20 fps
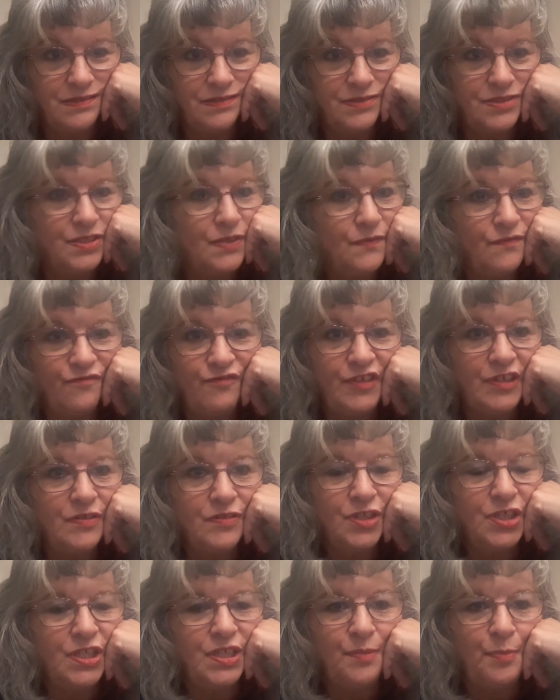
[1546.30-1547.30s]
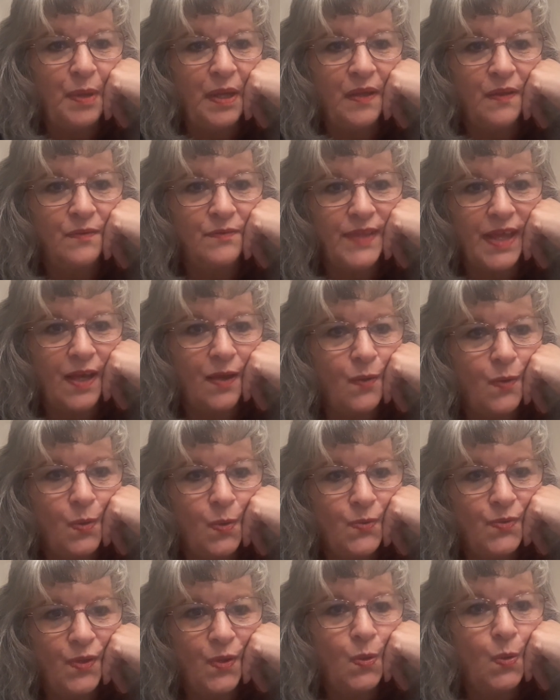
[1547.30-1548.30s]
don't feel good about
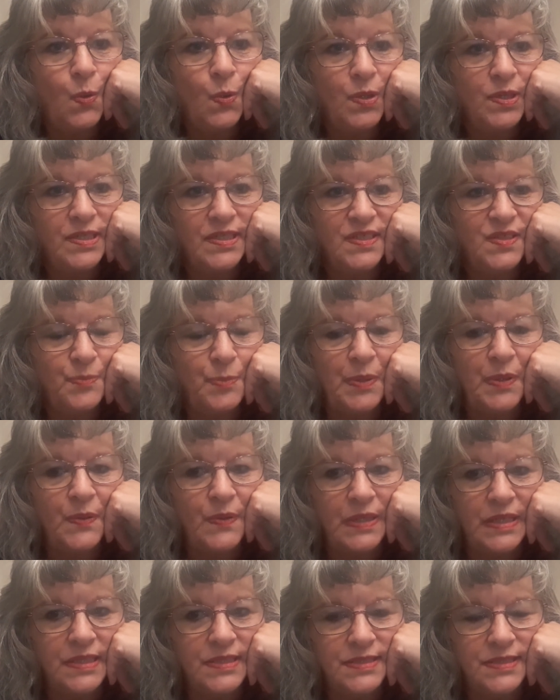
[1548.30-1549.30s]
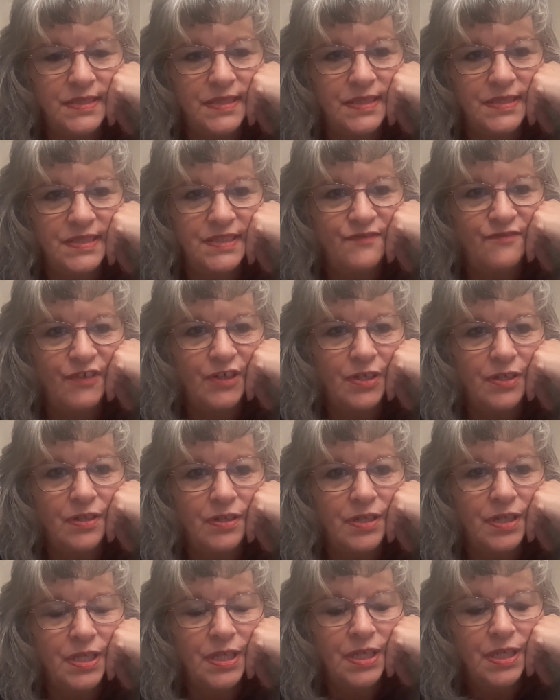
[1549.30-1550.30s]
the whole experience thus
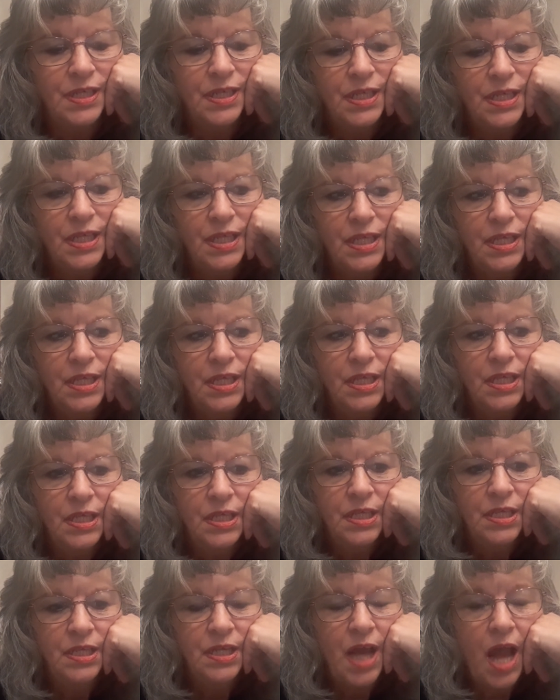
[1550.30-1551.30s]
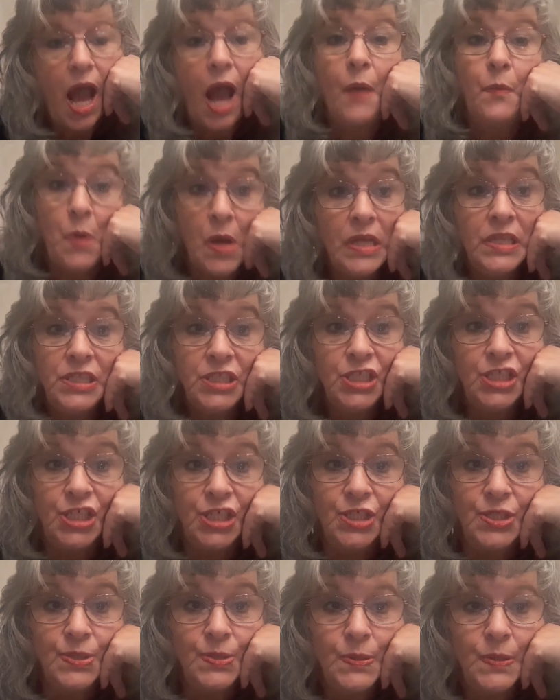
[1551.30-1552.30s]
far. I want
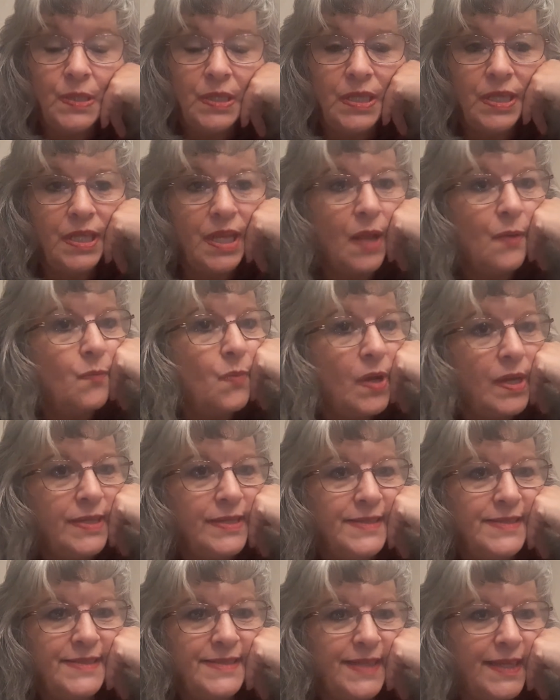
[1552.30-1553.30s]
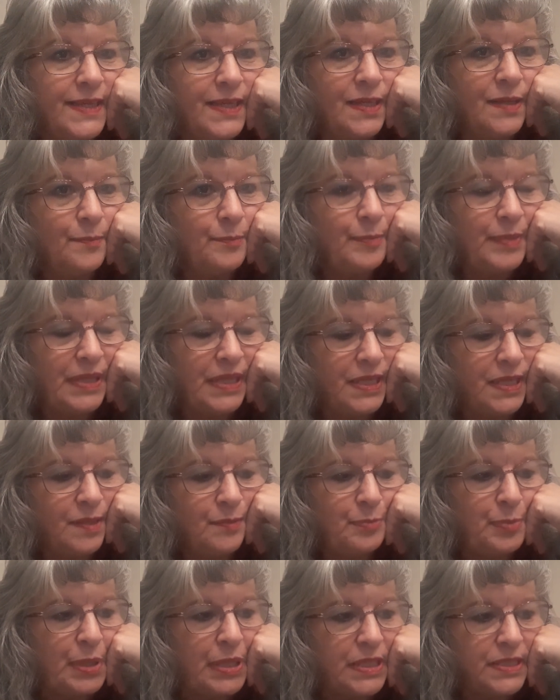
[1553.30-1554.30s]
to, and I want to stay upbeat
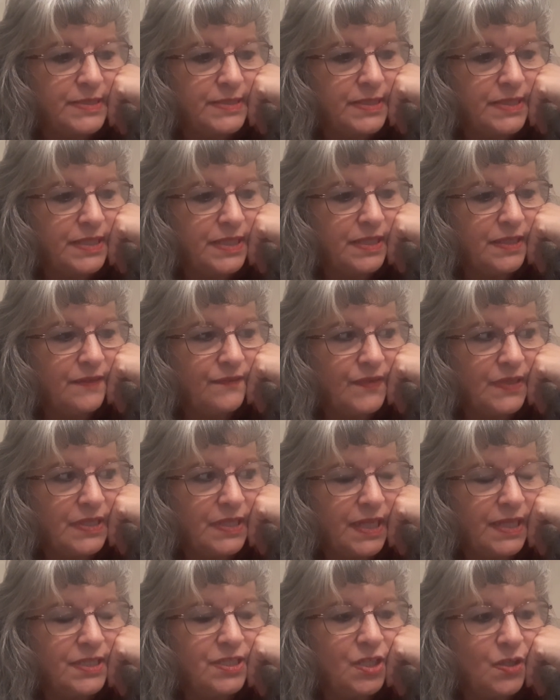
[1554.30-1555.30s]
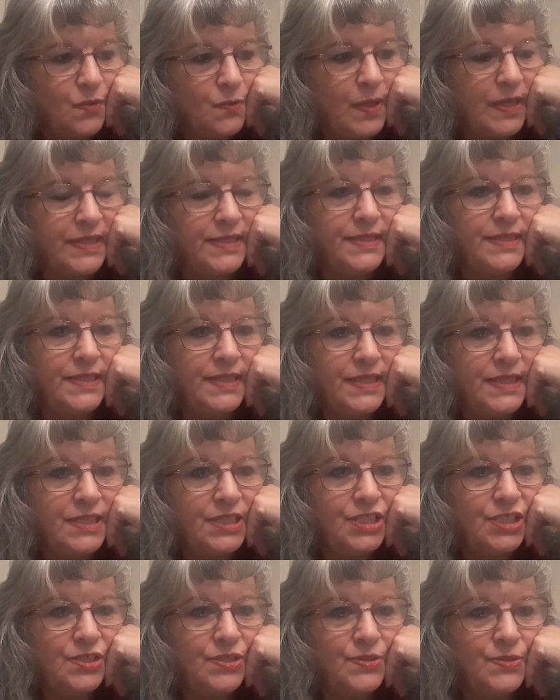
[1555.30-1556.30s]
and positive, and I know I need
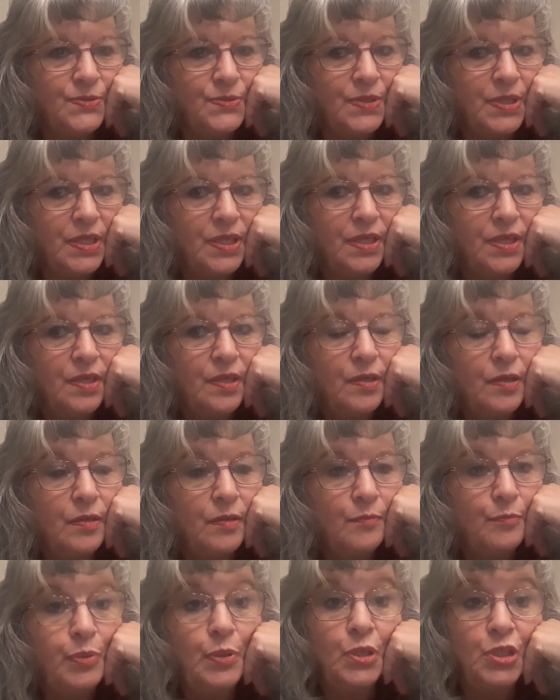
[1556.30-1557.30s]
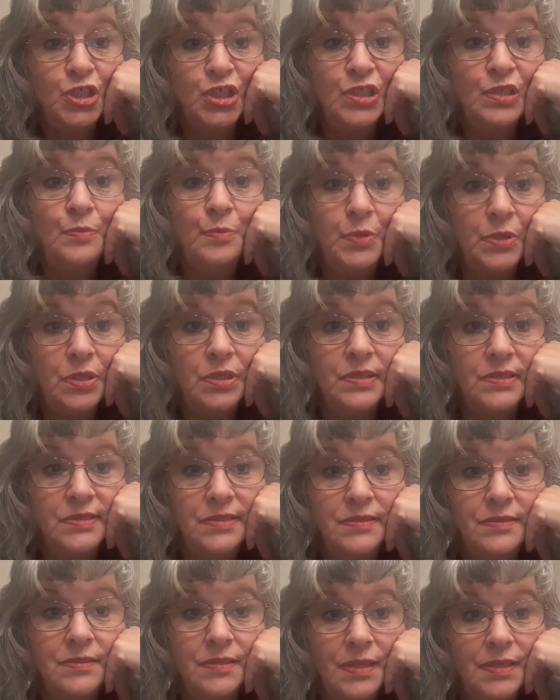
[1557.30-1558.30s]
to push the books
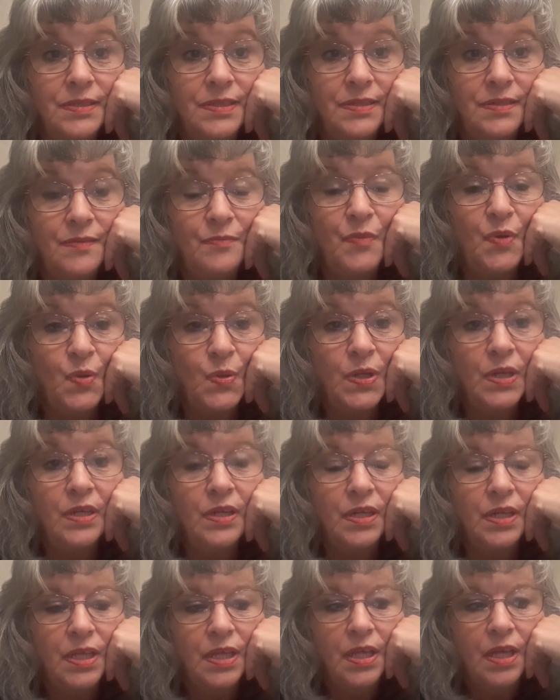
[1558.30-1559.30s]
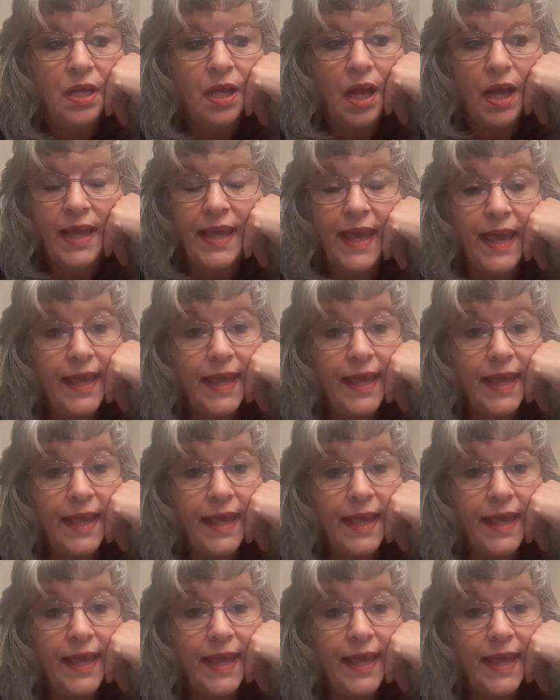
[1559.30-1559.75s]
a little more. I